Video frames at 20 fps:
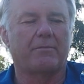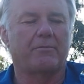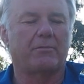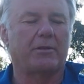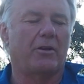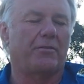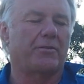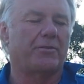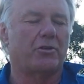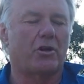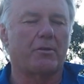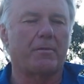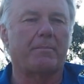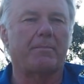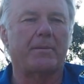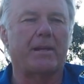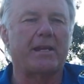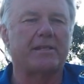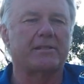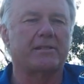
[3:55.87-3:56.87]
We often talk
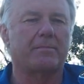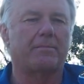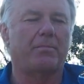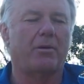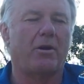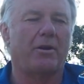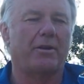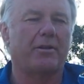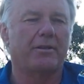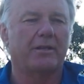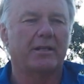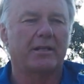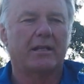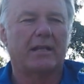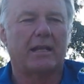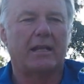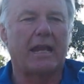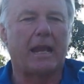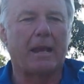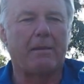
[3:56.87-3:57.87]
about peas in a pod,
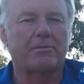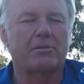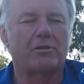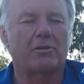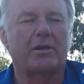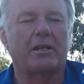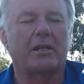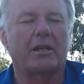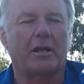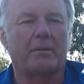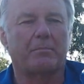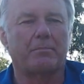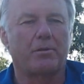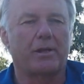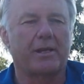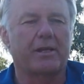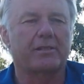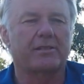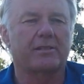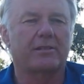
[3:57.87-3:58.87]
lambs looking like
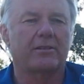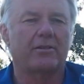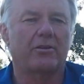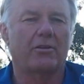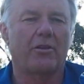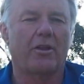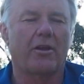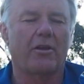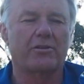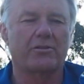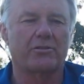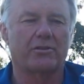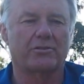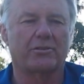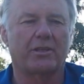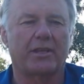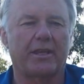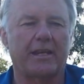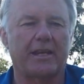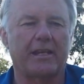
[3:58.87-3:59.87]
bricks, all those
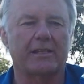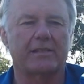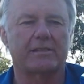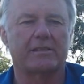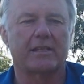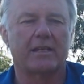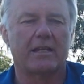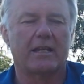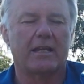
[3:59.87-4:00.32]
sorts of things,